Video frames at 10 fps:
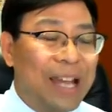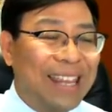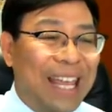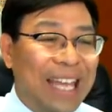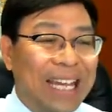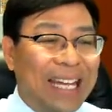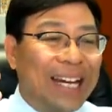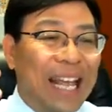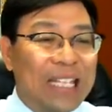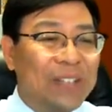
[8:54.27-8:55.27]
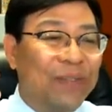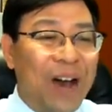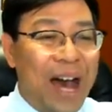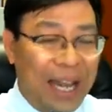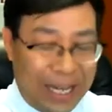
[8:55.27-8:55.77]
they
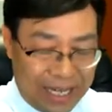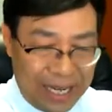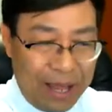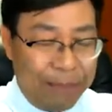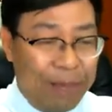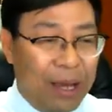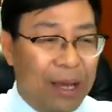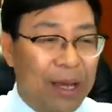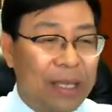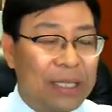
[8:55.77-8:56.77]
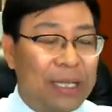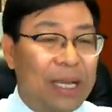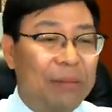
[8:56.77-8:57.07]
classify a skill